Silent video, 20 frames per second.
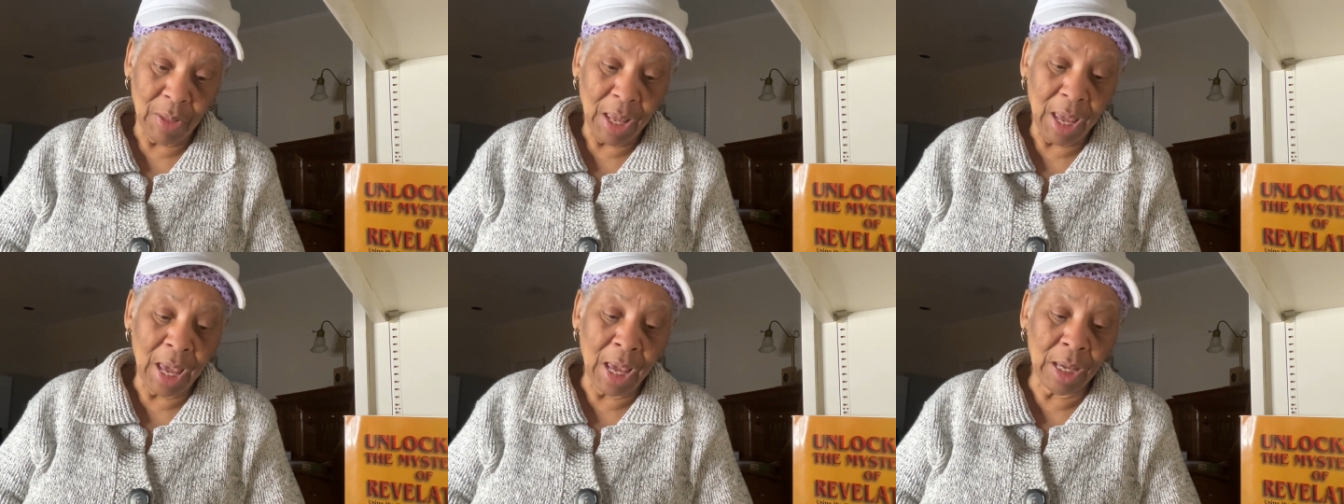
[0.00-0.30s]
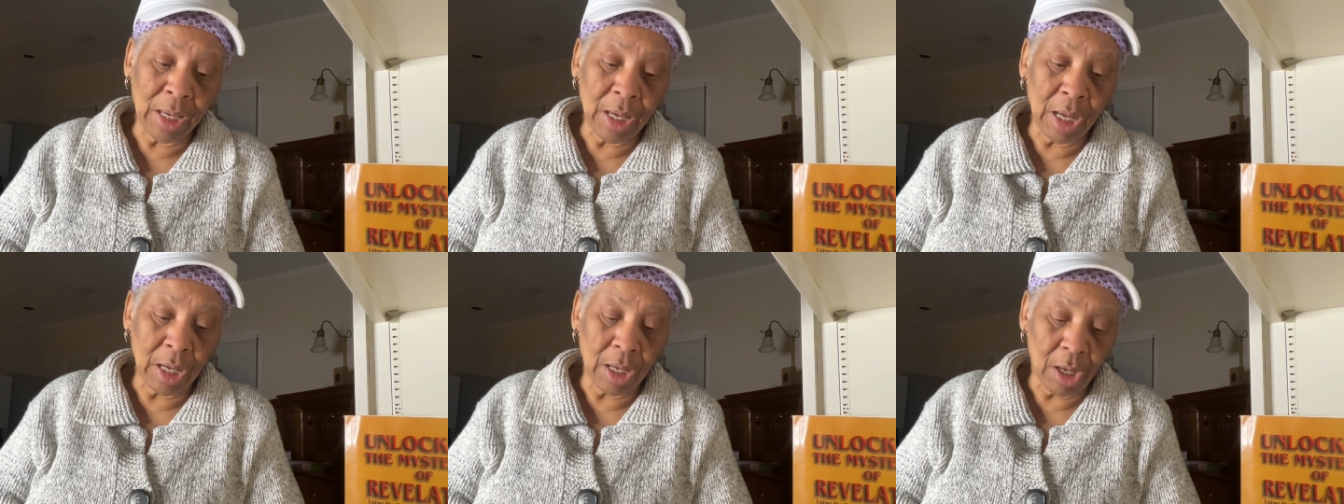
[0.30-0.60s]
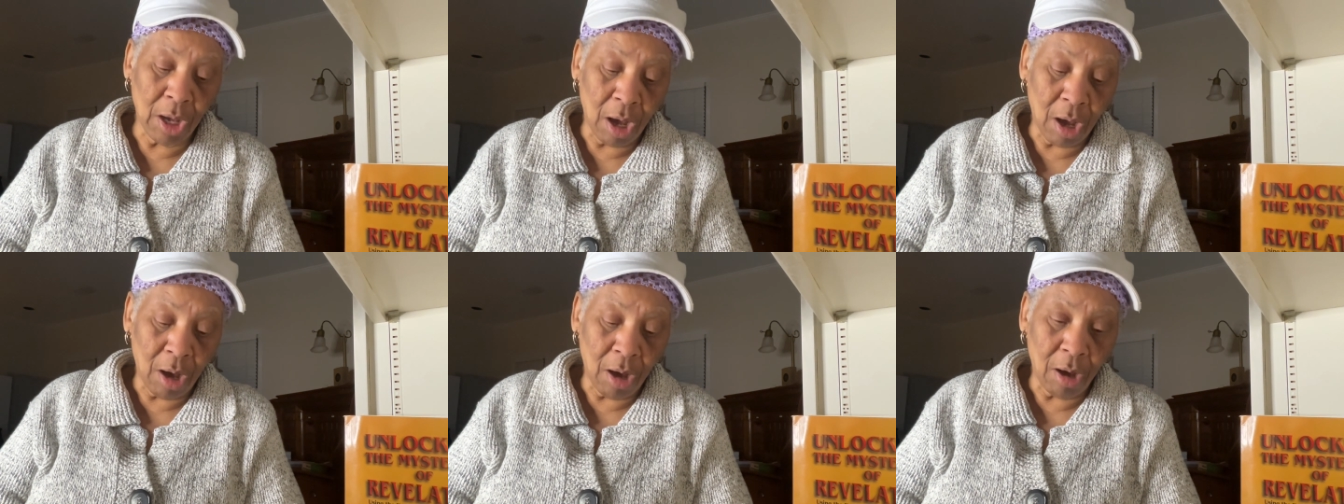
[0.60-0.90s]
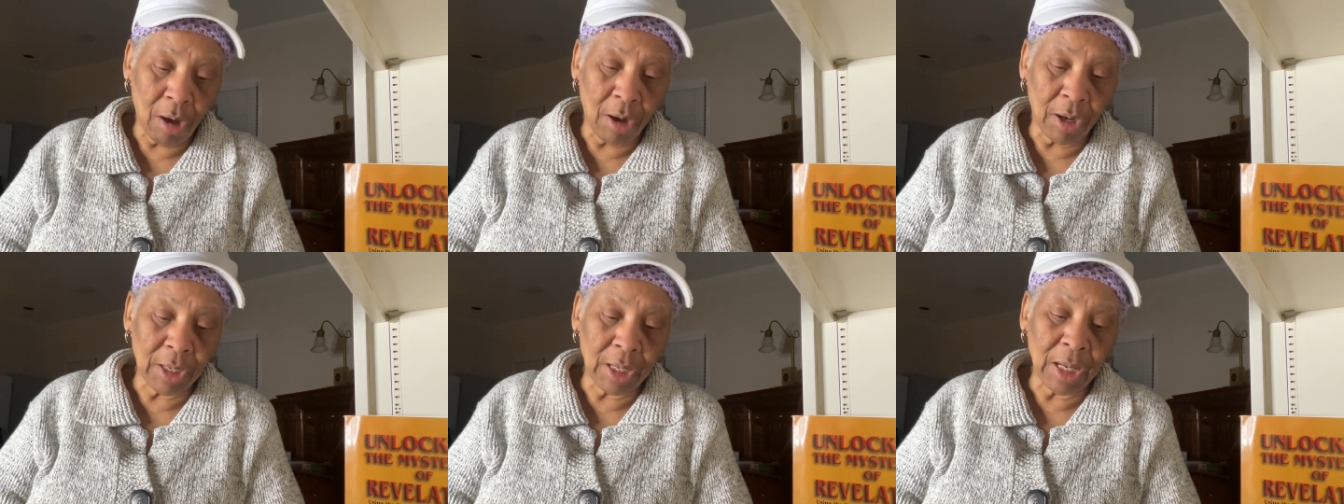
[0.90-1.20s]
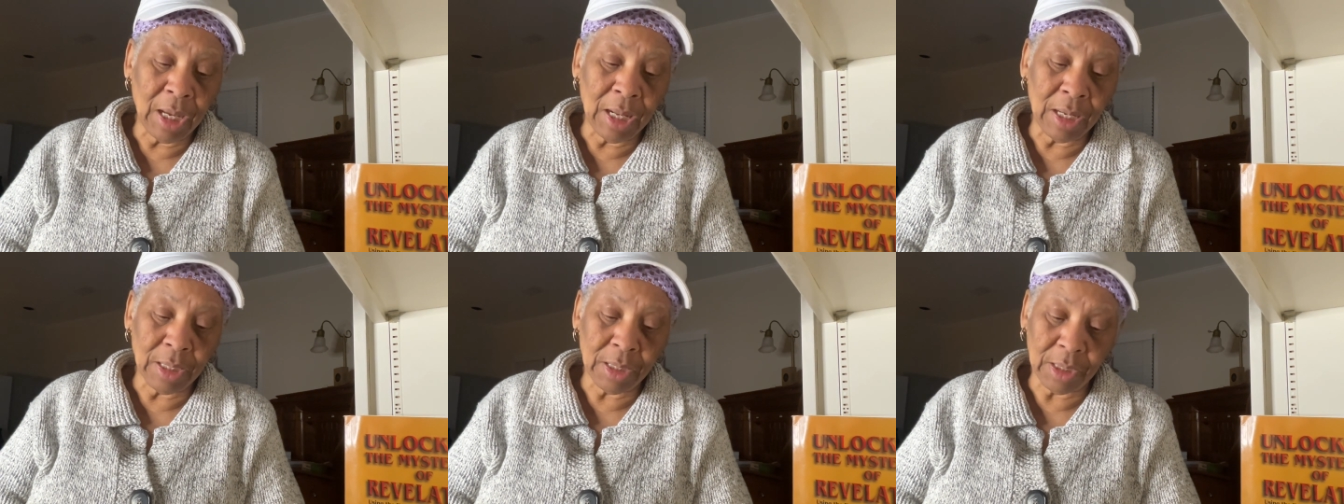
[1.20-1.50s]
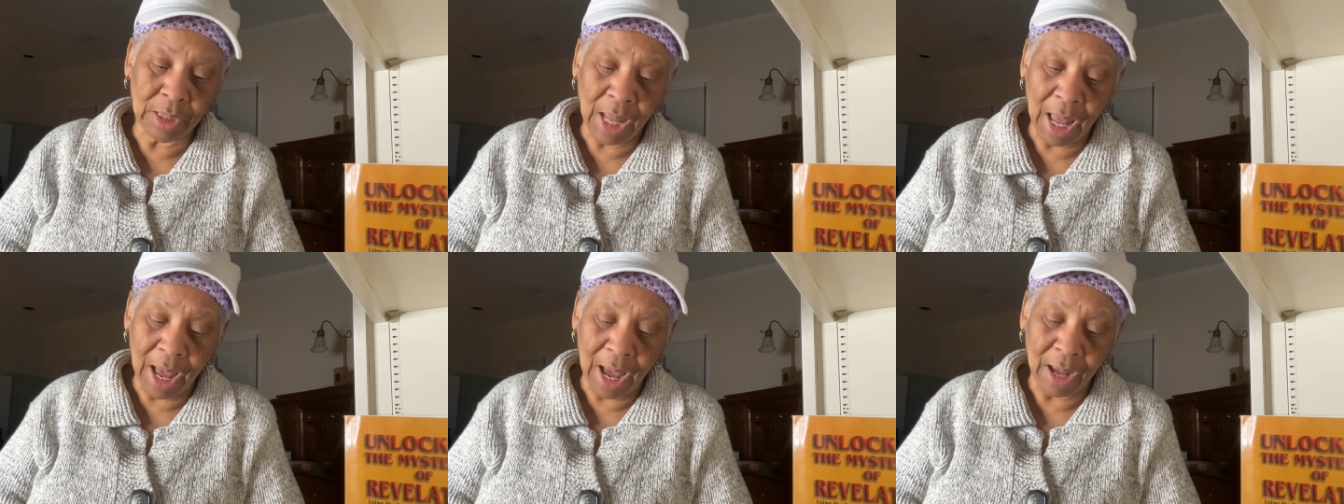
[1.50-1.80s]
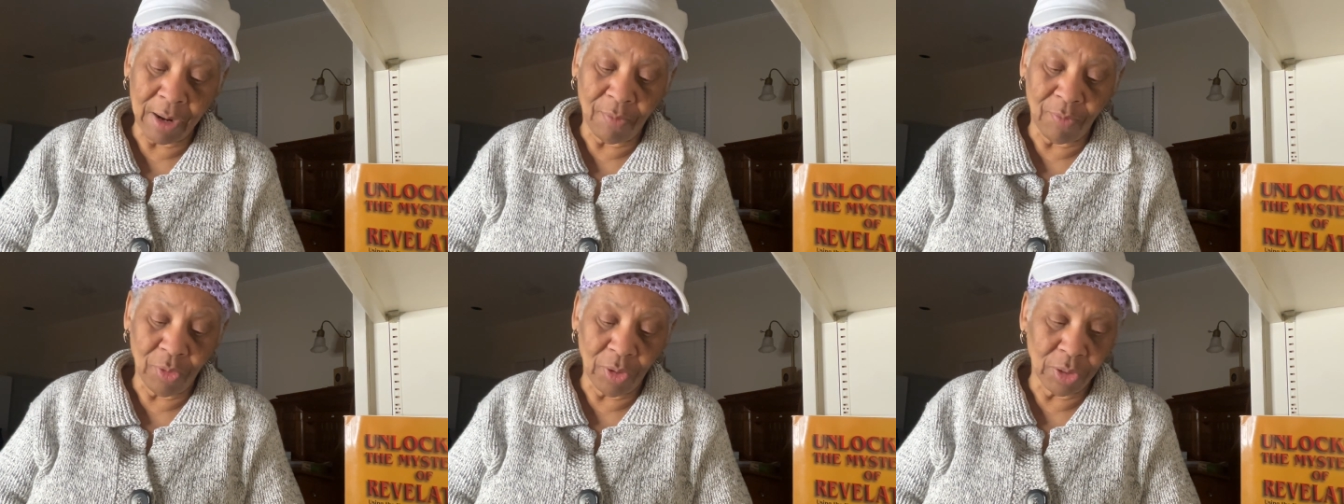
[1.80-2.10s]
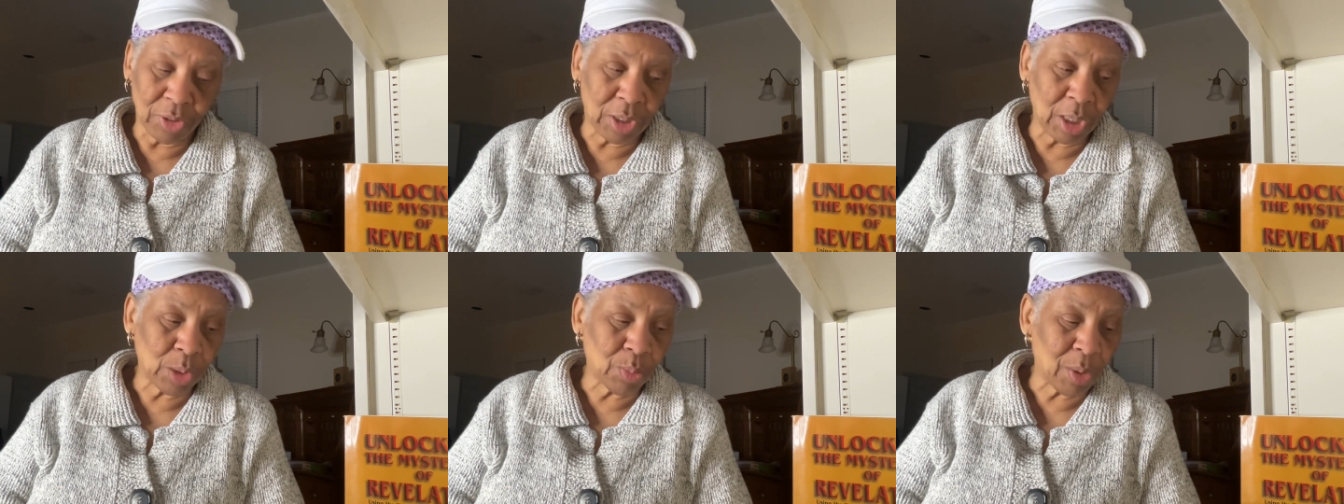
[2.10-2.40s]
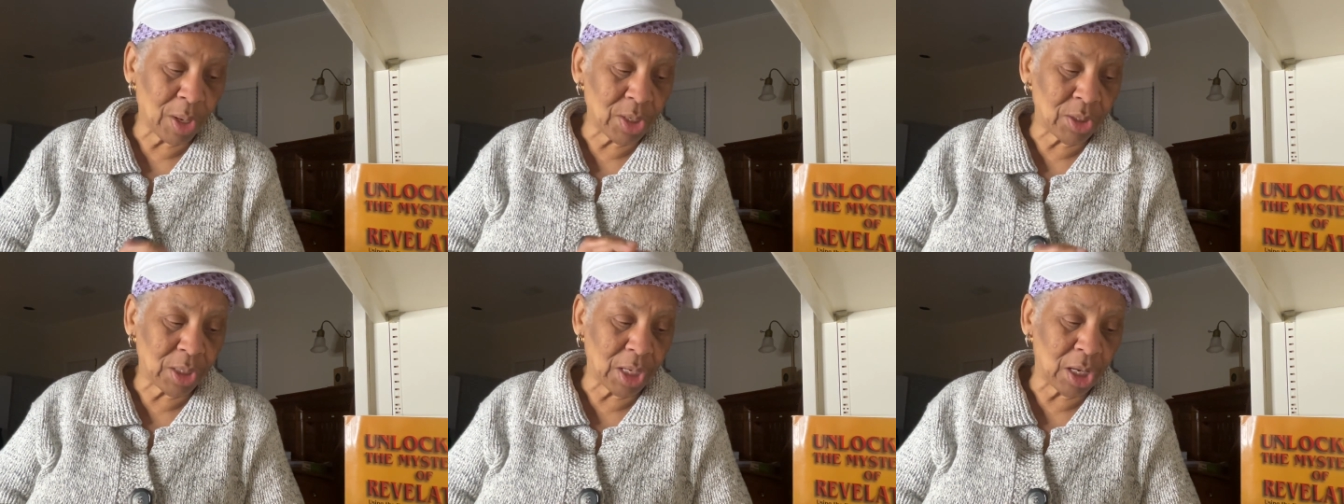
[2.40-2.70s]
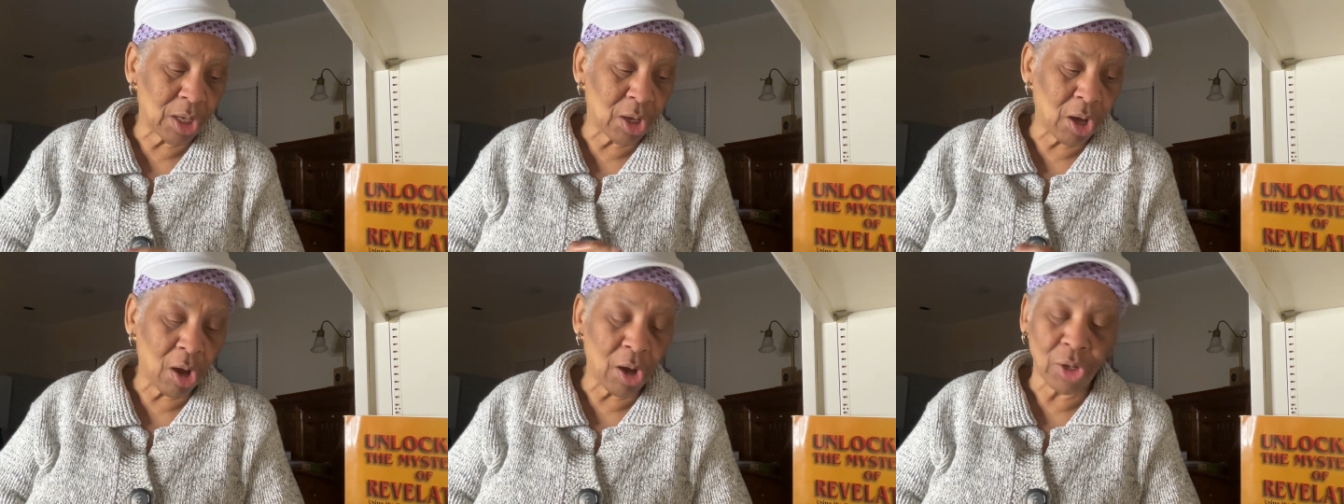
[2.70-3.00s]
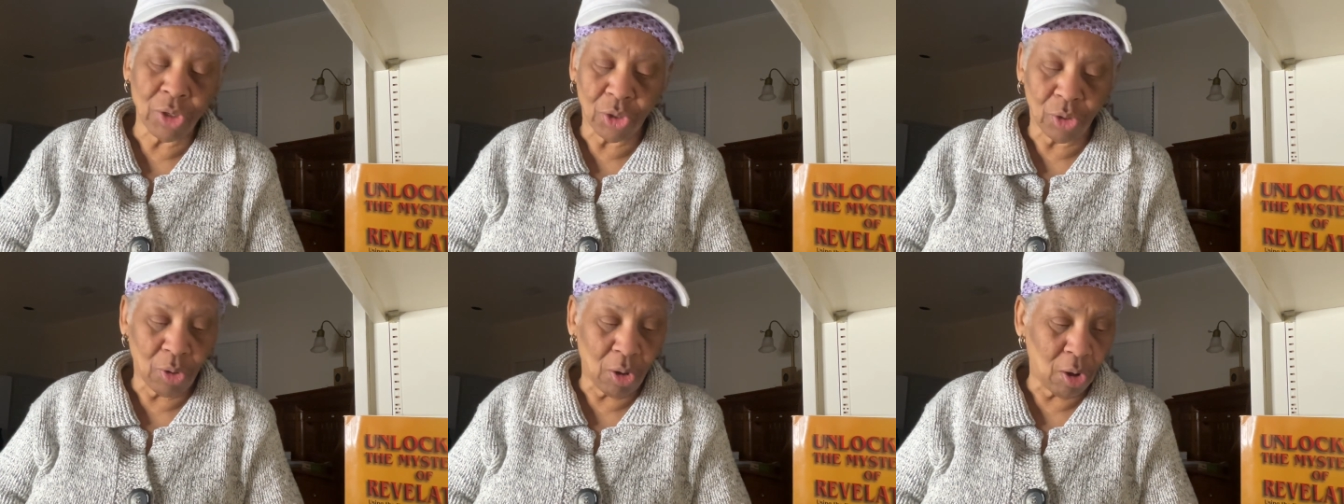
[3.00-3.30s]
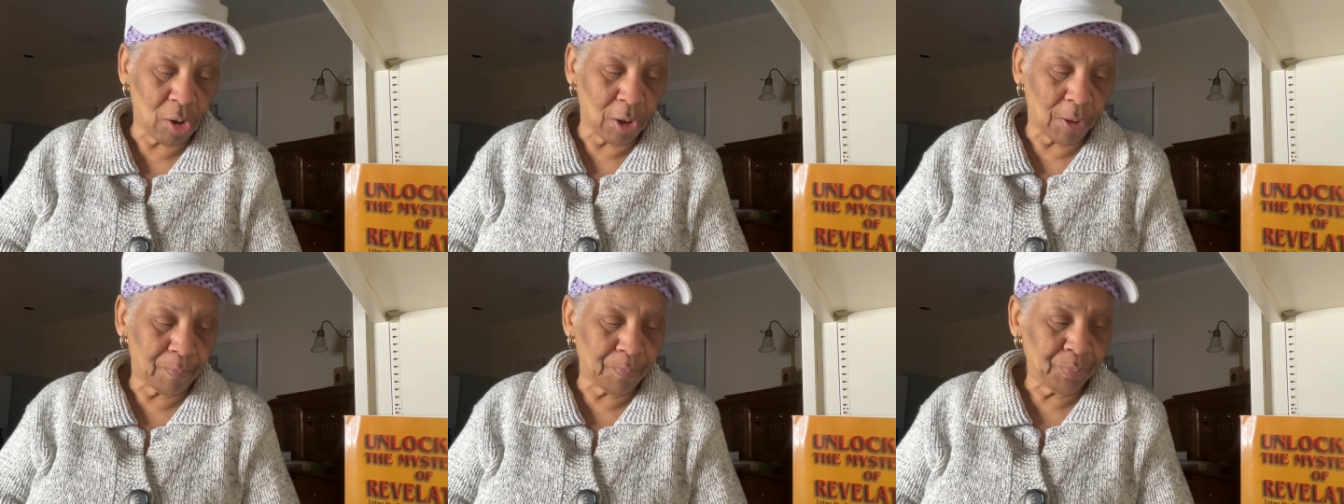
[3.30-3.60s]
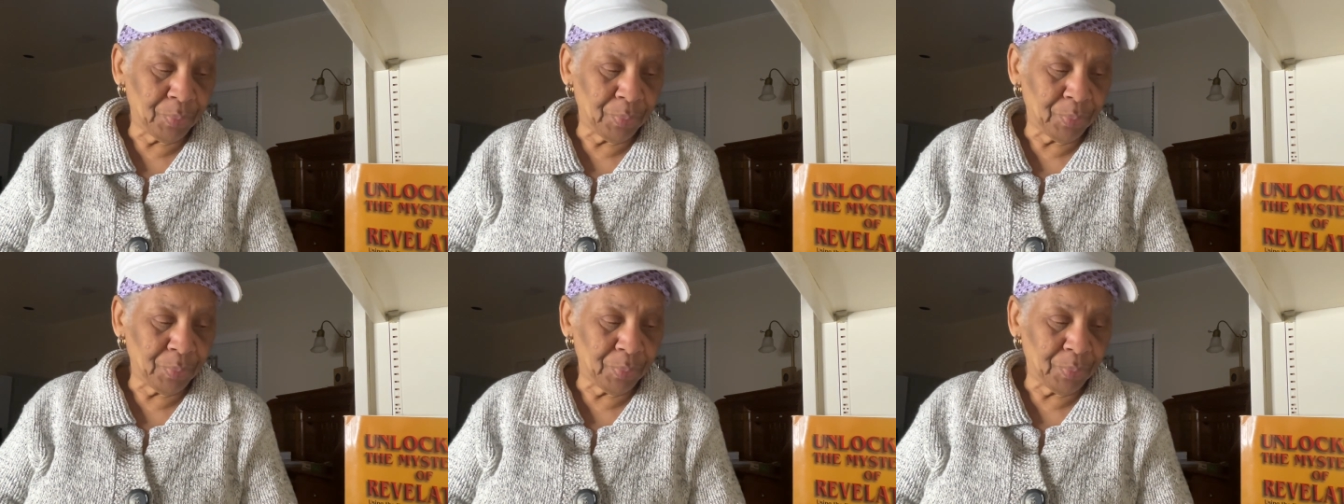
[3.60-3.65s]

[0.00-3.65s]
and get God inside of us. That's why he said guard your heart.